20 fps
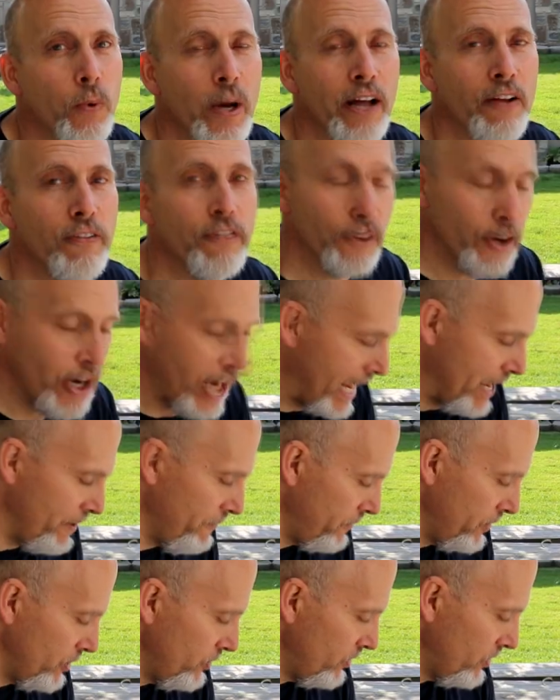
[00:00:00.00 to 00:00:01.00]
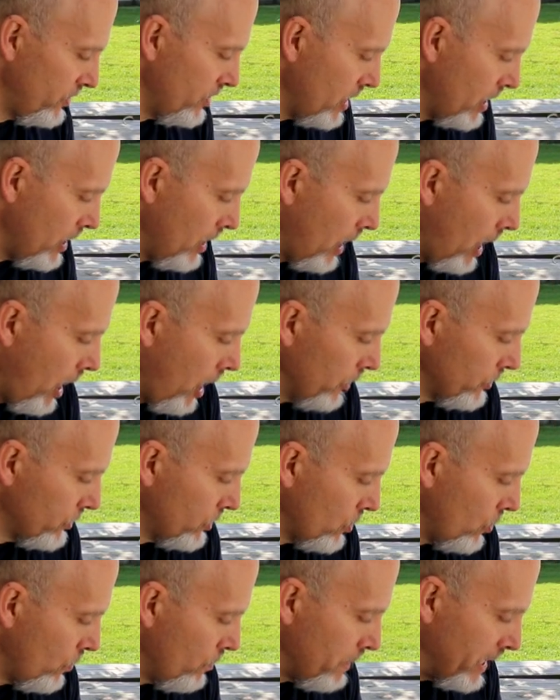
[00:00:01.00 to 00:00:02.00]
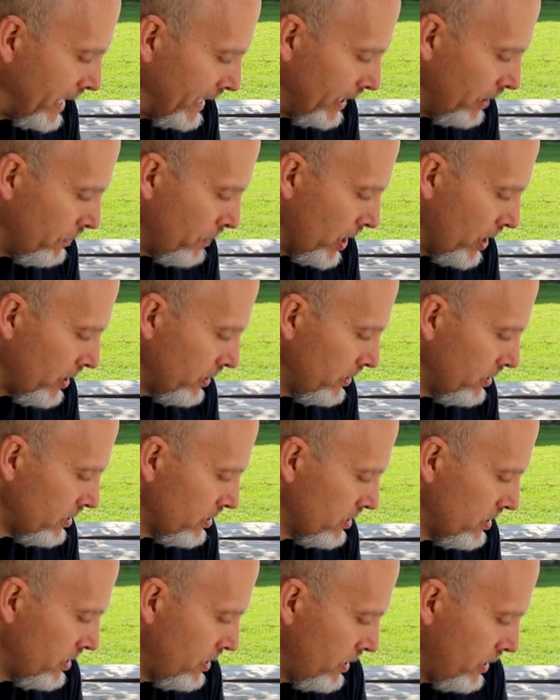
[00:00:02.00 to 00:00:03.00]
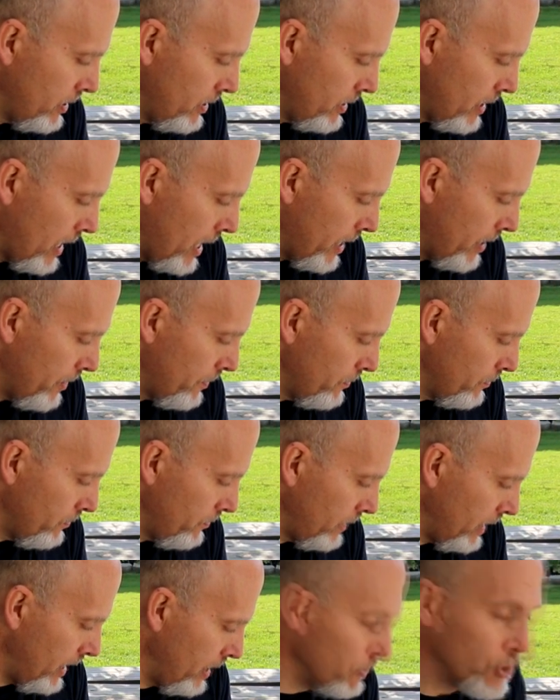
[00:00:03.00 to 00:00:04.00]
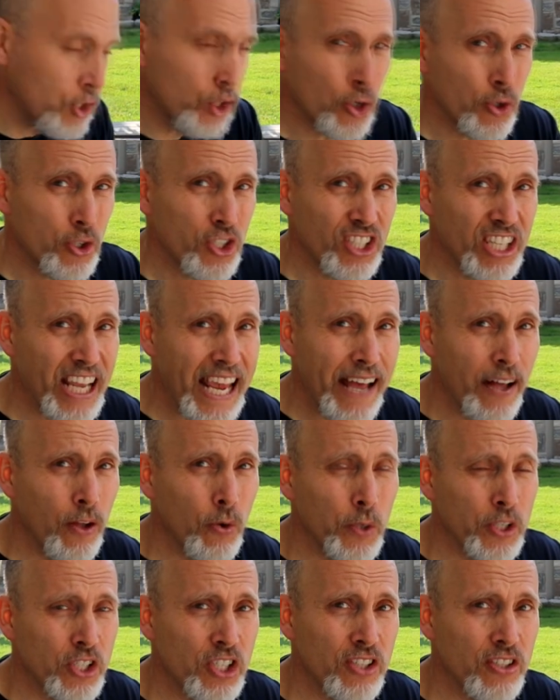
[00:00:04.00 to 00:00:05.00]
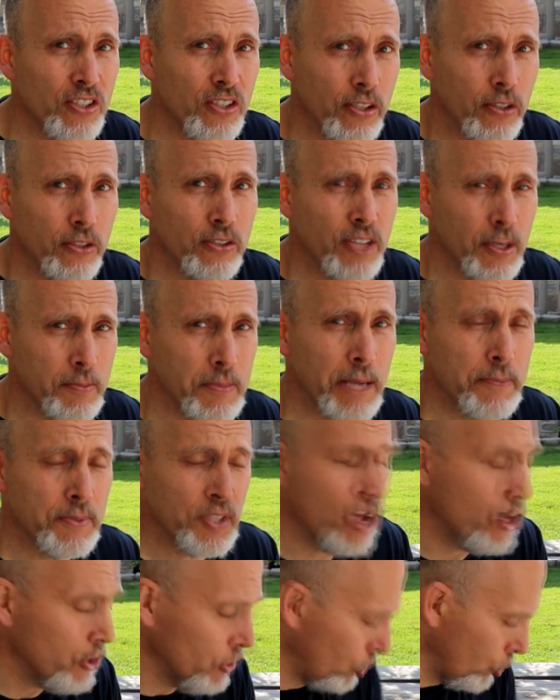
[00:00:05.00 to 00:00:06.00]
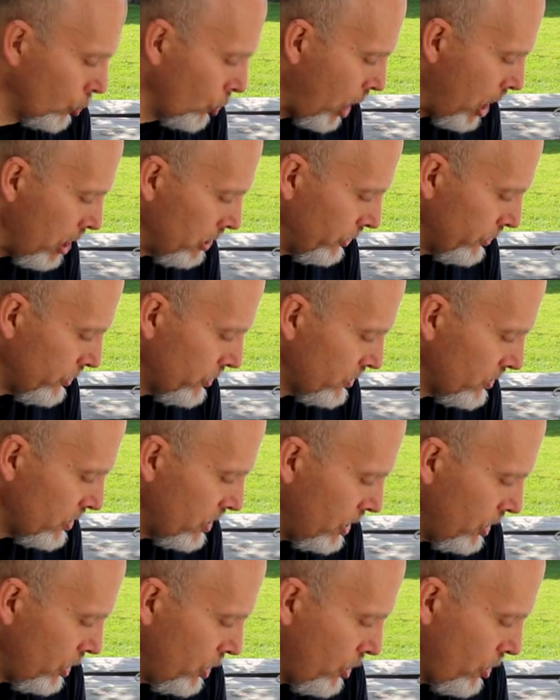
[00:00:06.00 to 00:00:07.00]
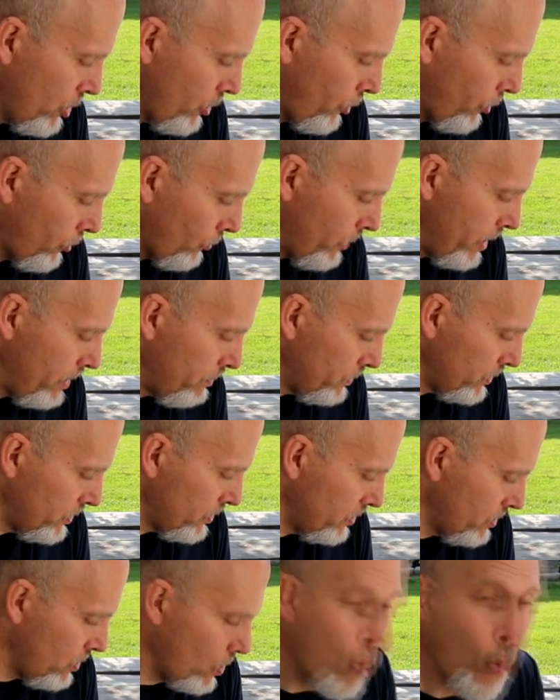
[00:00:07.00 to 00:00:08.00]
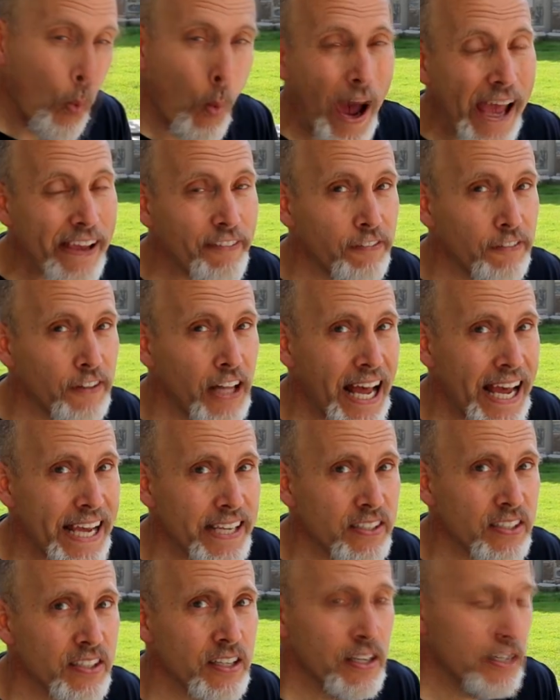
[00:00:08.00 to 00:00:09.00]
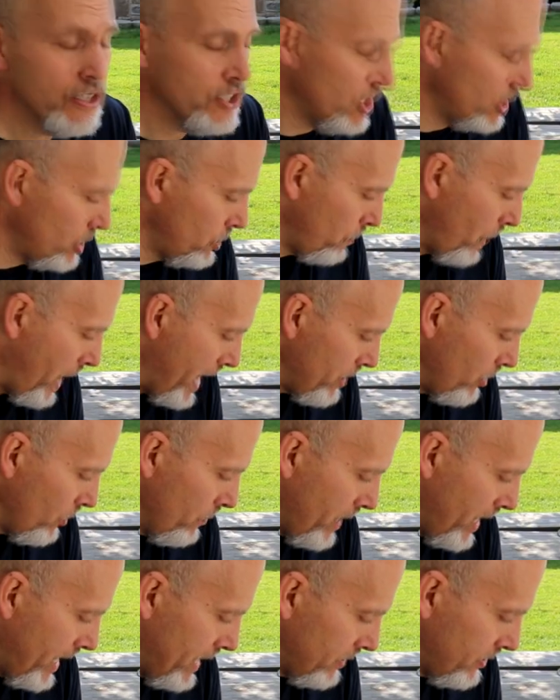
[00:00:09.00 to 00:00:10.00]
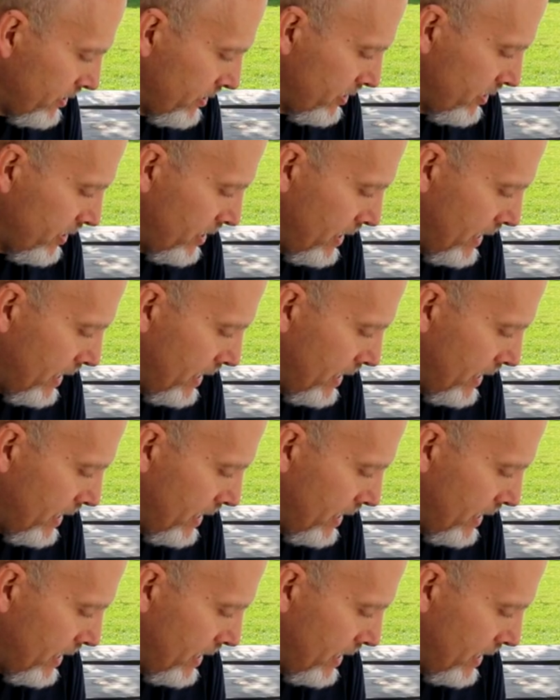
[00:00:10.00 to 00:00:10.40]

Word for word: well for aphids, also mealybugs, um, immature scale, which is sometimes called crawlers, thrips, whiteflies, spider mites,